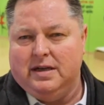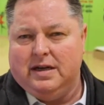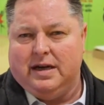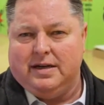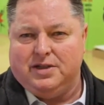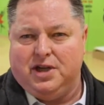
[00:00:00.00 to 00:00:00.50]

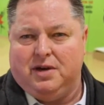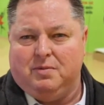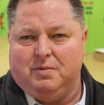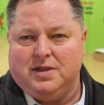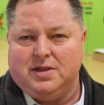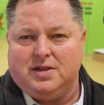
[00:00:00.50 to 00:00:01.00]
and a
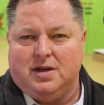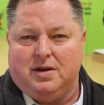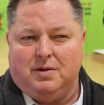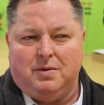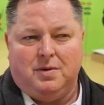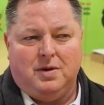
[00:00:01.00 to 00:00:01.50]
gentleman.
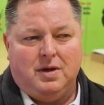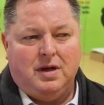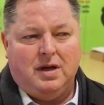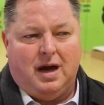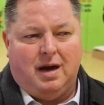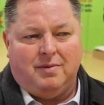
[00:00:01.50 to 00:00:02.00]
So
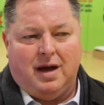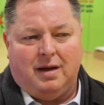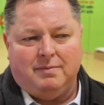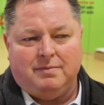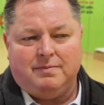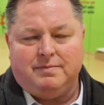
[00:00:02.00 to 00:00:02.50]

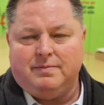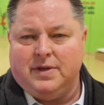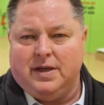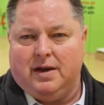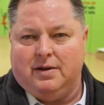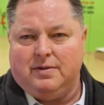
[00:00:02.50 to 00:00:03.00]
I'm,
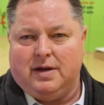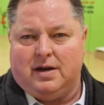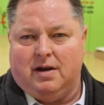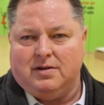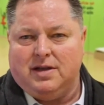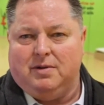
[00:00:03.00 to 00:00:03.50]
you know, I
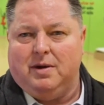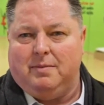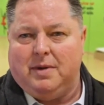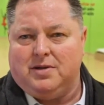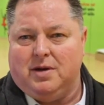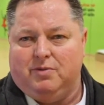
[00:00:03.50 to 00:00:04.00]
can't tell you how
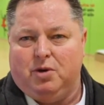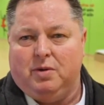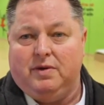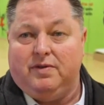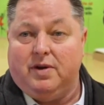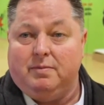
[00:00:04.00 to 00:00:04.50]
much I'm
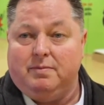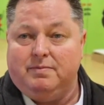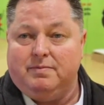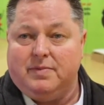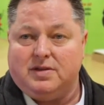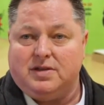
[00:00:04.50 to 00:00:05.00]
rooting for him.
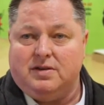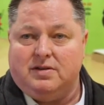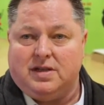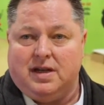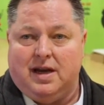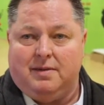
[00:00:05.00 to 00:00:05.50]
I
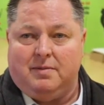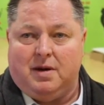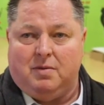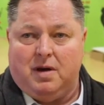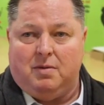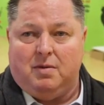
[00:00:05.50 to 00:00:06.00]
seriously am.
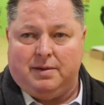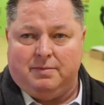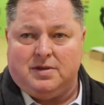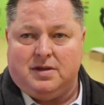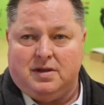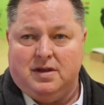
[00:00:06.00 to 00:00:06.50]
I want him to